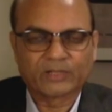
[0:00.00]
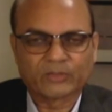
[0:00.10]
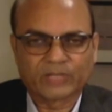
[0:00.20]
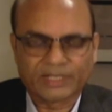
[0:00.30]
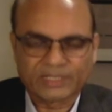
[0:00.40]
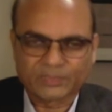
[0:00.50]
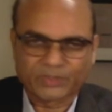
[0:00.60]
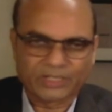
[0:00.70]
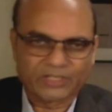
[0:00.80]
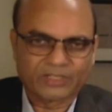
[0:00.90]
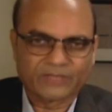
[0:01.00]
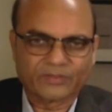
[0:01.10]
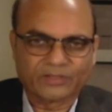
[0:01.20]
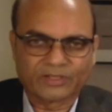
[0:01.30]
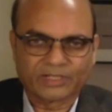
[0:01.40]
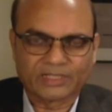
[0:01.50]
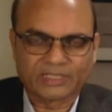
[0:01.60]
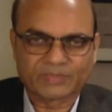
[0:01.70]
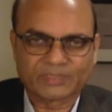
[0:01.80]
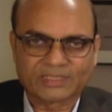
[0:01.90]
to the highest potential for uh,
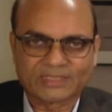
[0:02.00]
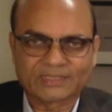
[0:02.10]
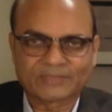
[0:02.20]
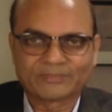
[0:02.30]
this business.